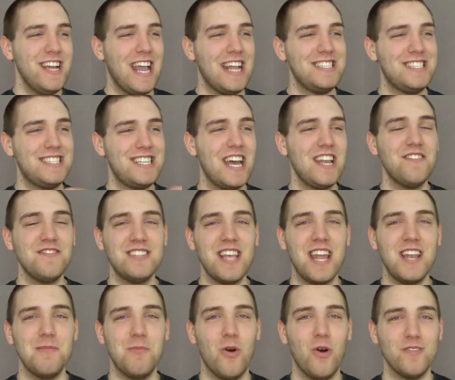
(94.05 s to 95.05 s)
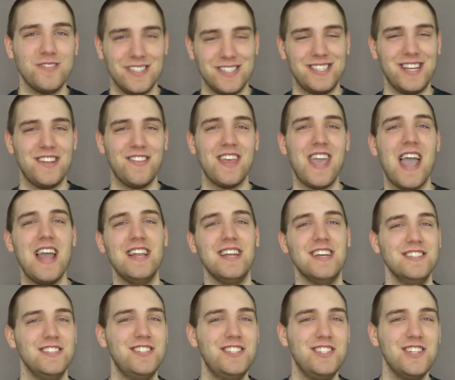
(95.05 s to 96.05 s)
instead of Xenomorphs, instead of the
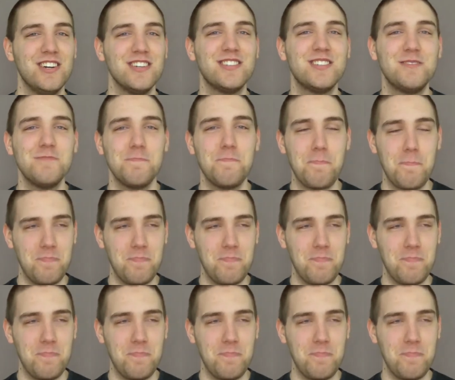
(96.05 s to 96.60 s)
aliens, just